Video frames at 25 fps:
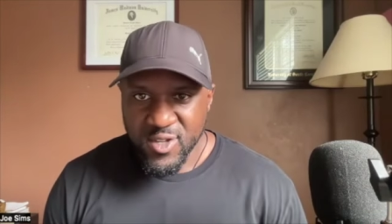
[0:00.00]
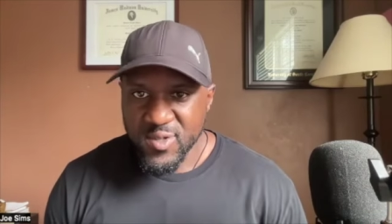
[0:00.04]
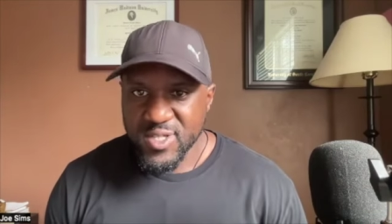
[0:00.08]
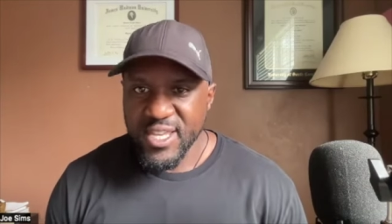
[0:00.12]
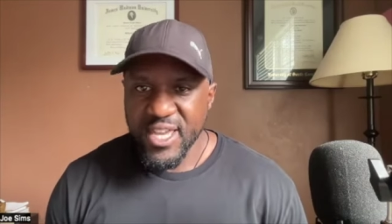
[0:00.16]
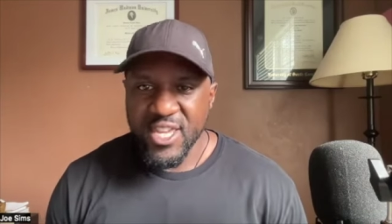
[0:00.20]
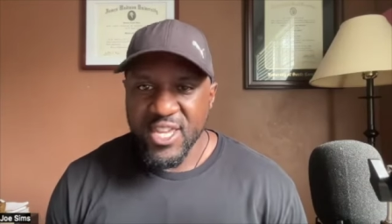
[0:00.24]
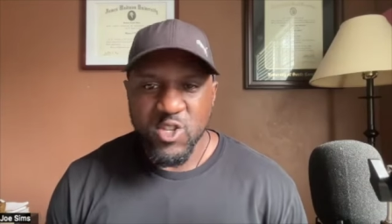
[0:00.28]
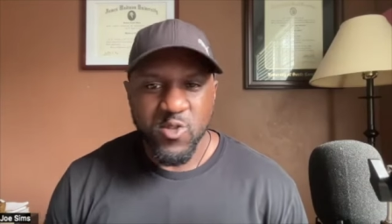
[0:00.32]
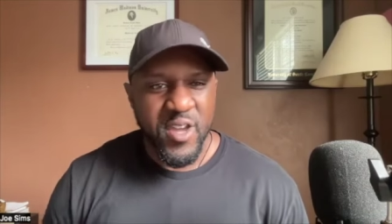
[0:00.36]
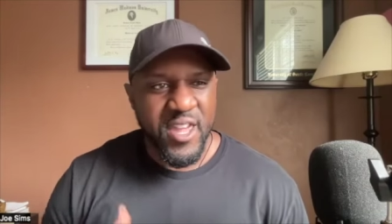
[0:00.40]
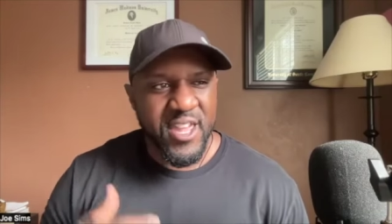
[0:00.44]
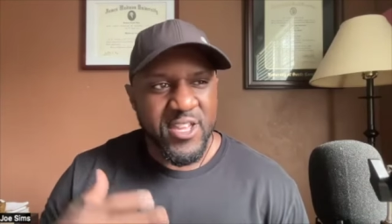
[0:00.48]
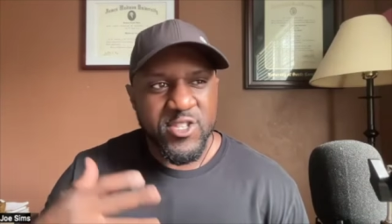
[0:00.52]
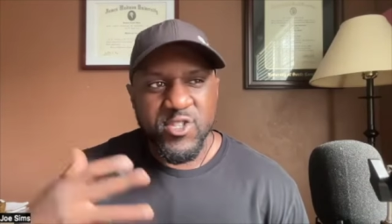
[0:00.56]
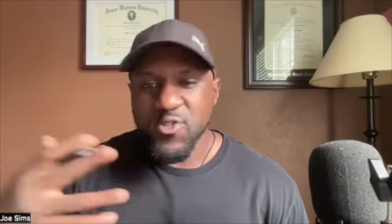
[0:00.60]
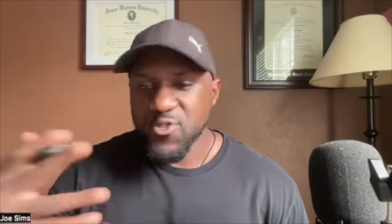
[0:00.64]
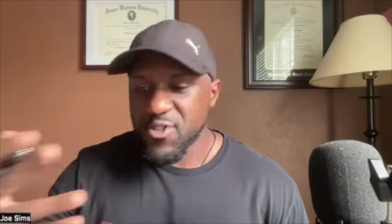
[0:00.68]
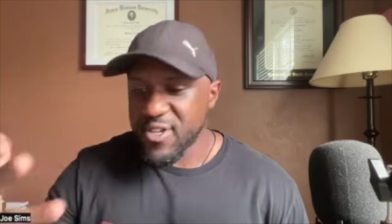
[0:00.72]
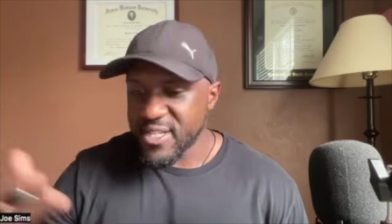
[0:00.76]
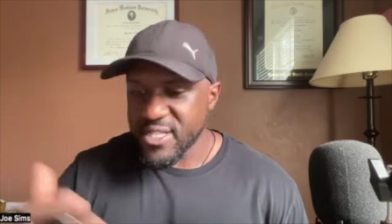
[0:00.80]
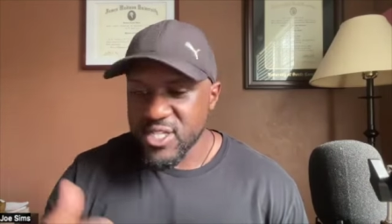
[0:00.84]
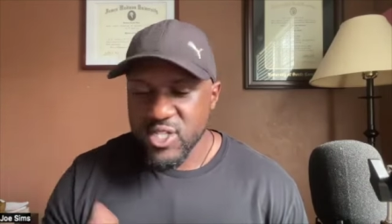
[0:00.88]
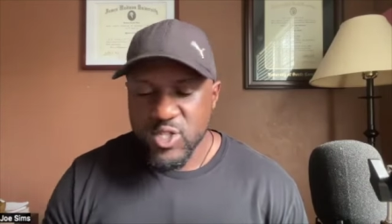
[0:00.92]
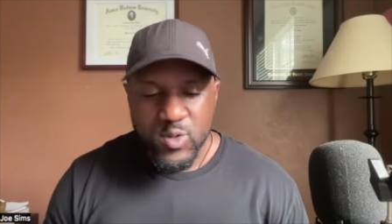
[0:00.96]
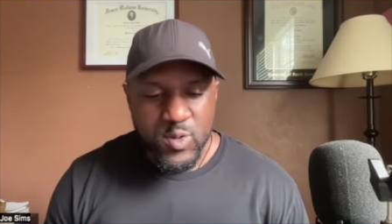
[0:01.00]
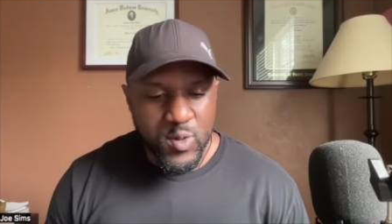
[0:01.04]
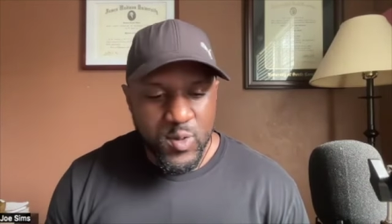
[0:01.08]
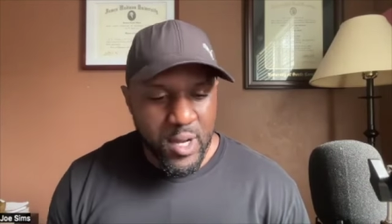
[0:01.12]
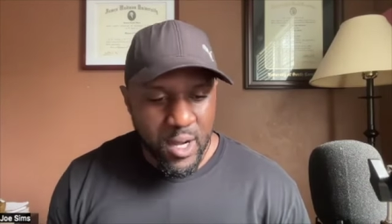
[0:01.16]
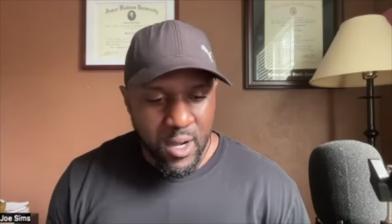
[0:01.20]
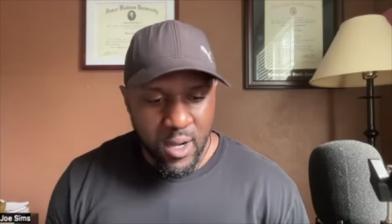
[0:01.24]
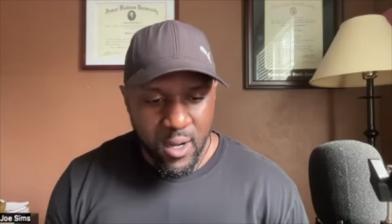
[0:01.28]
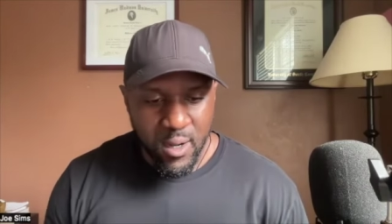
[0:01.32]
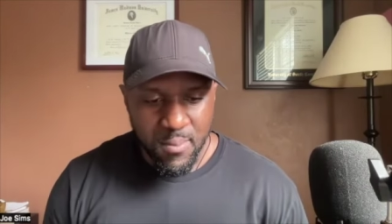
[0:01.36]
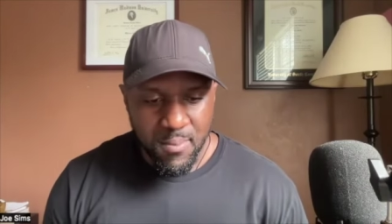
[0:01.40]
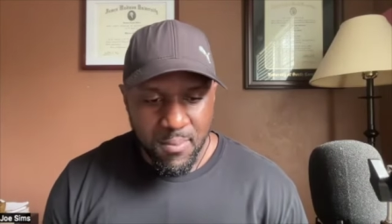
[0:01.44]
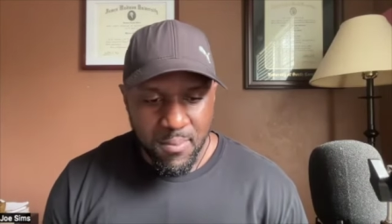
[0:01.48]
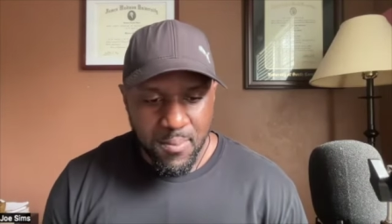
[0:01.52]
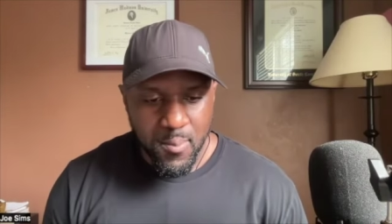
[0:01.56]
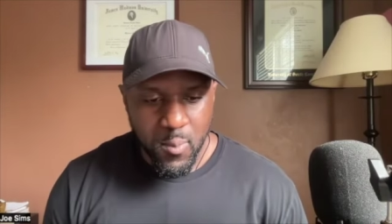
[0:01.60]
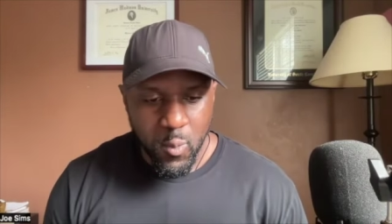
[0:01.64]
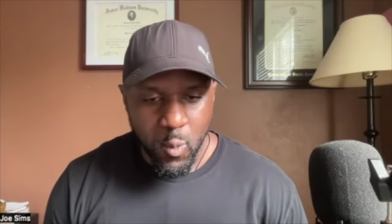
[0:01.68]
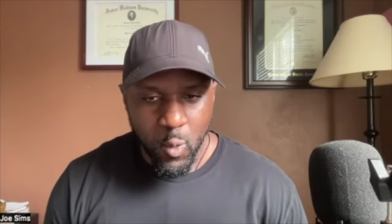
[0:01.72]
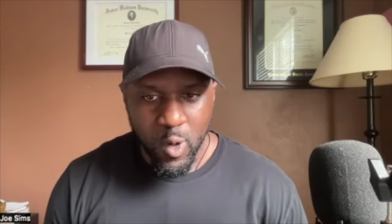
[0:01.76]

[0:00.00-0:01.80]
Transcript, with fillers: You say you entered into um,